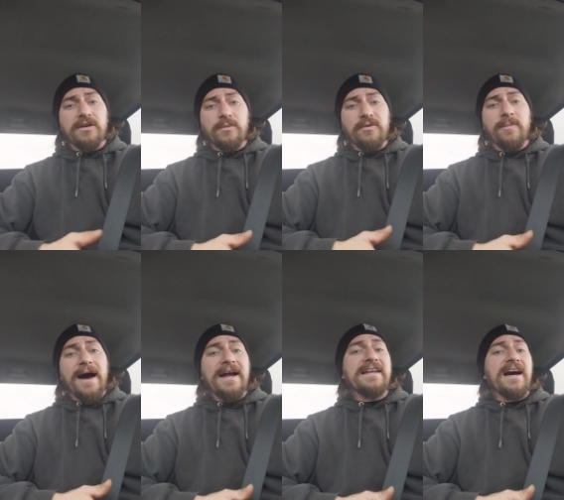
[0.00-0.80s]
They went from
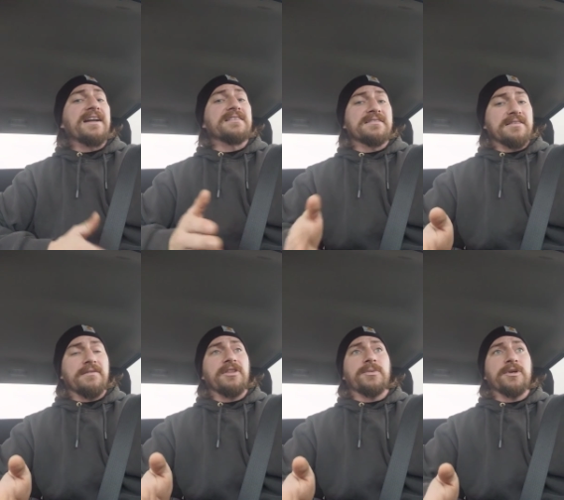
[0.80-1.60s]
IDI to
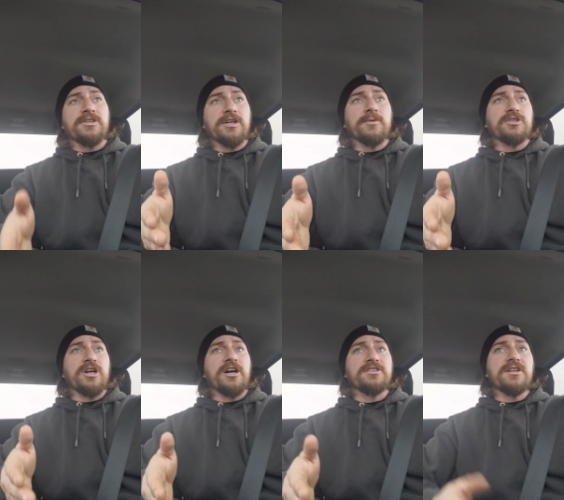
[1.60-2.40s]
7.3
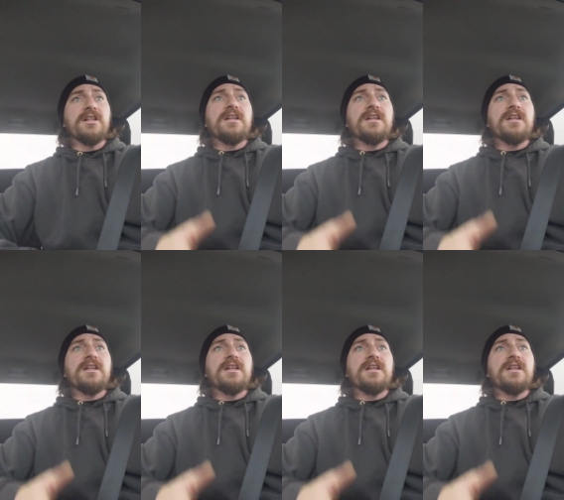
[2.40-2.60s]
turbocharged.